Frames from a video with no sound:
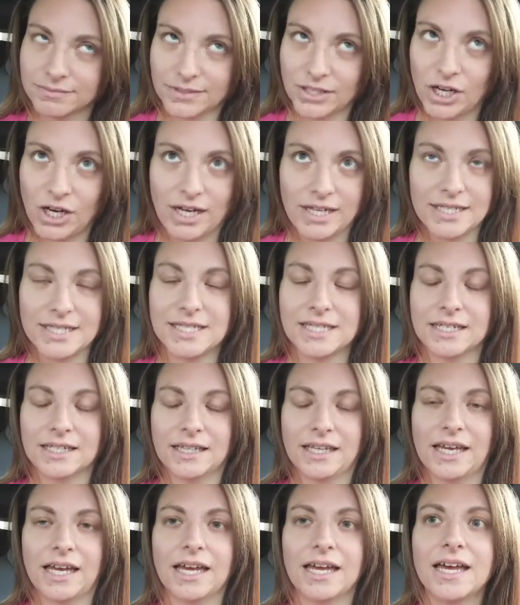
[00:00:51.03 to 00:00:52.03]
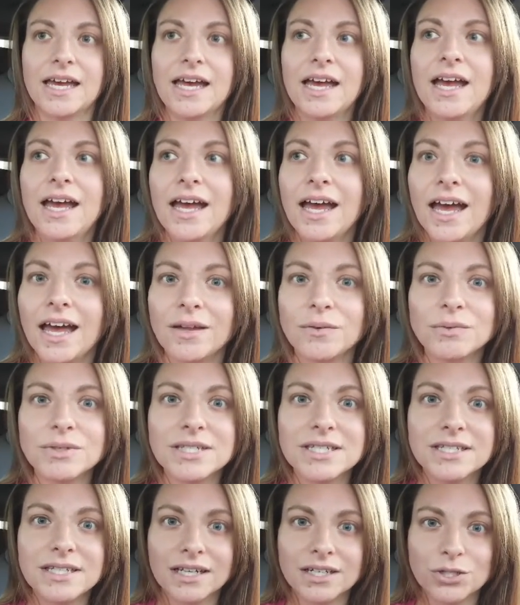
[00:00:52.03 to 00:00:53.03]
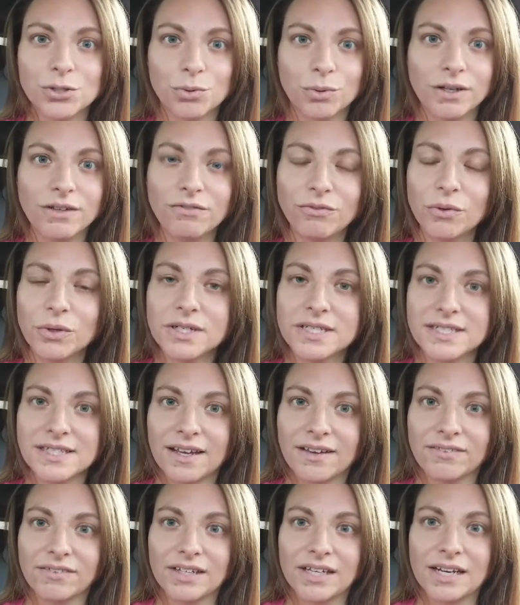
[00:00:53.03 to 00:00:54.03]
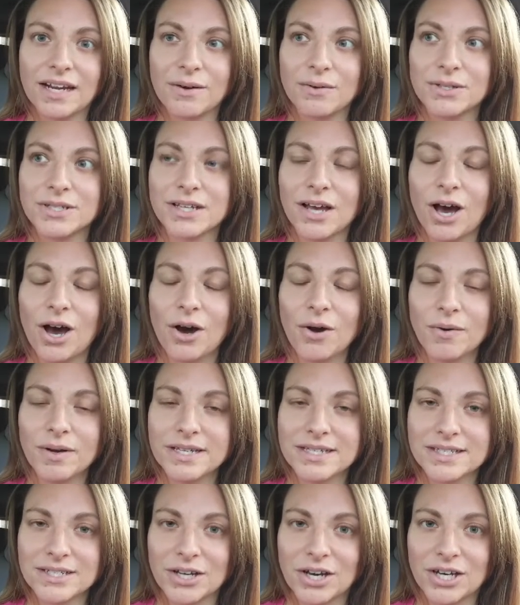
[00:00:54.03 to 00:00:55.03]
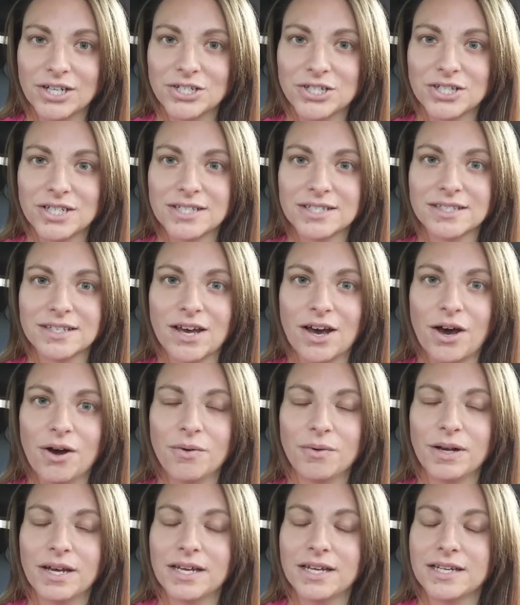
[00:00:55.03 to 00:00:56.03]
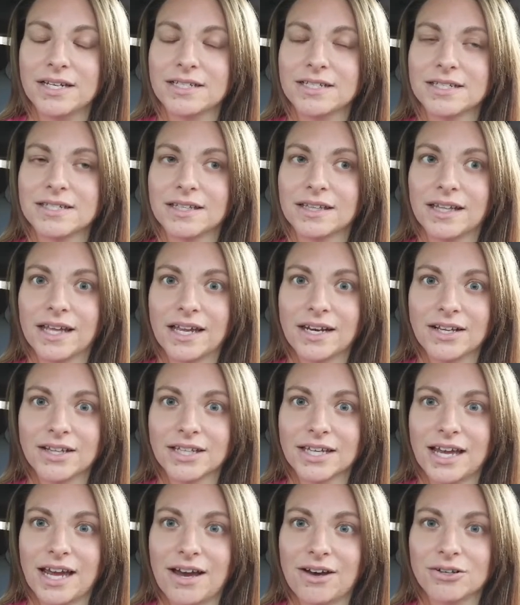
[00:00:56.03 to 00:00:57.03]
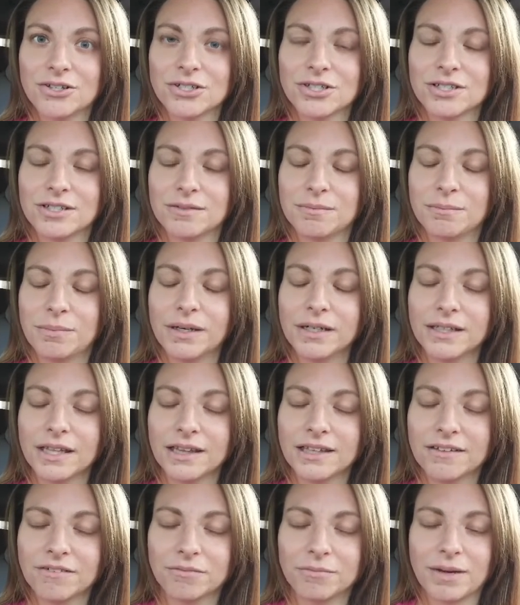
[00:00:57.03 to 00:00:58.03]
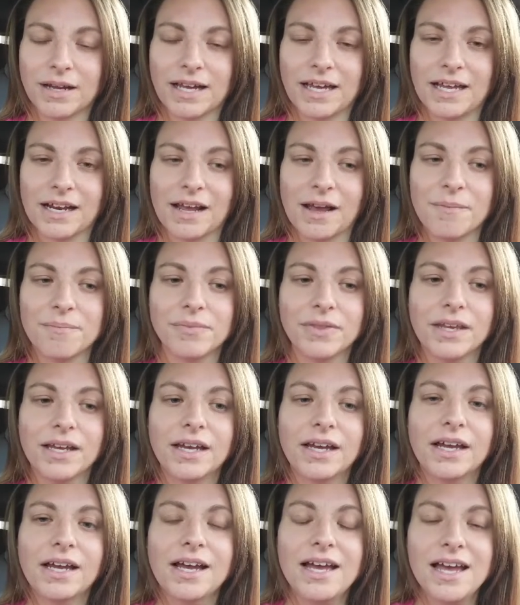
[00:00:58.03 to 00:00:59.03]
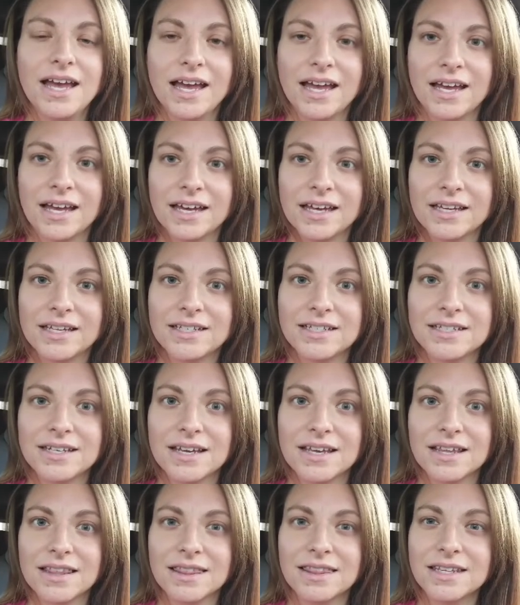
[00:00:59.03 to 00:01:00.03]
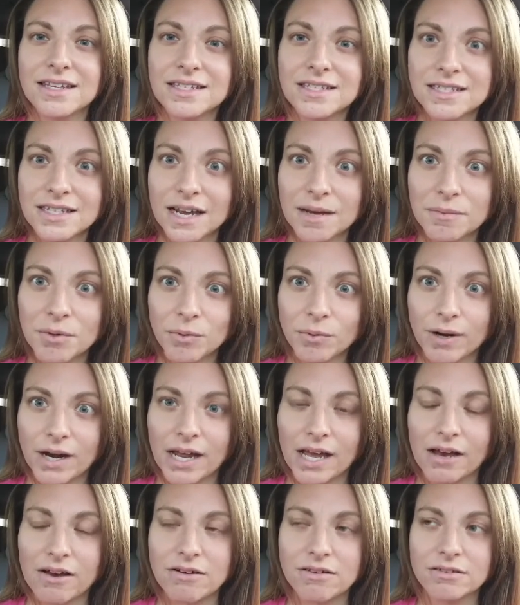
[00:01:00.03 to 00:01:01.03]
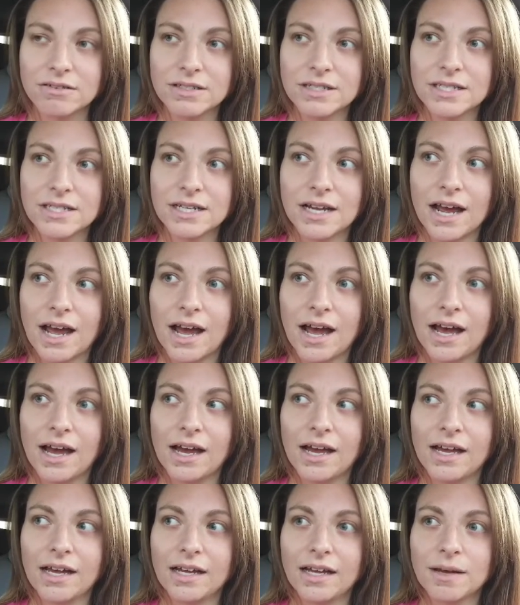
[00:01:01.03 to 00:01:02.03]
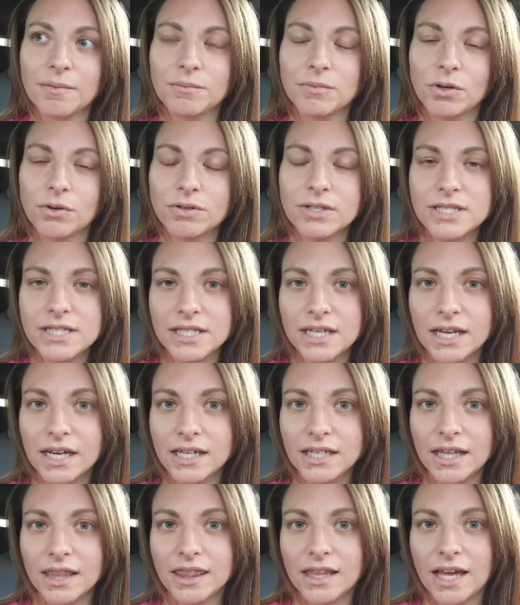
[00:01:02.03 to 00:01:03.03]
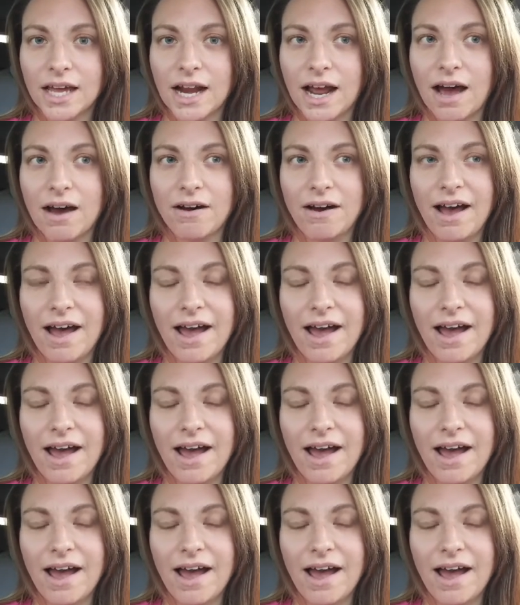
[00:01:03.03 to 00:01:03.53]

constantly and was sick 24 7. I was always nauseous, always laying on the couch, could barely lift my head up. And this time around, I am noticing that I'll